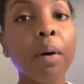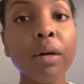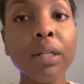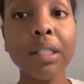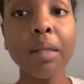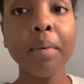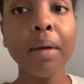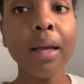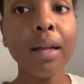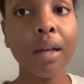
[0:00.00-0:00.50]

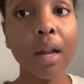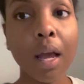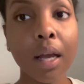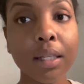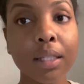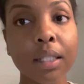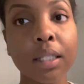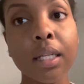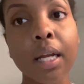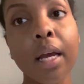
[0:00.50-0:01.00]
to be a
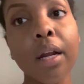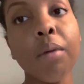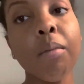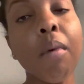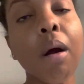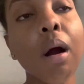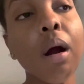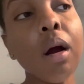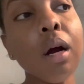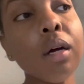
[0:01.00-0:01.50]
nice day
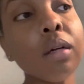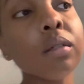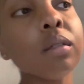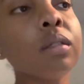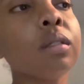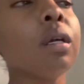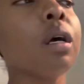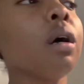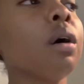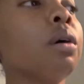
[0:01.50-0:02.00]
tomorrow,
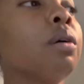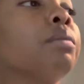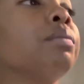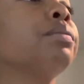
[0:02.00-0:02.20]
so